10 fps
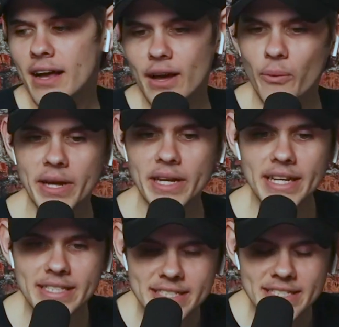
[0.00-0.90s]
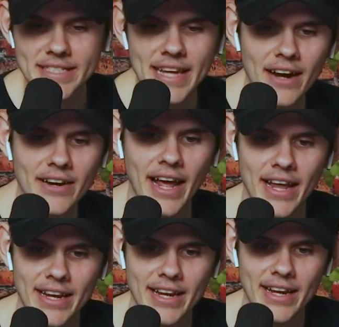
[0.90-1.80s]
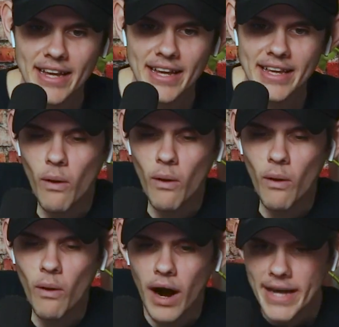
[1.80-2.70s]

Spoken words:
We need to sit down and get Wyatt to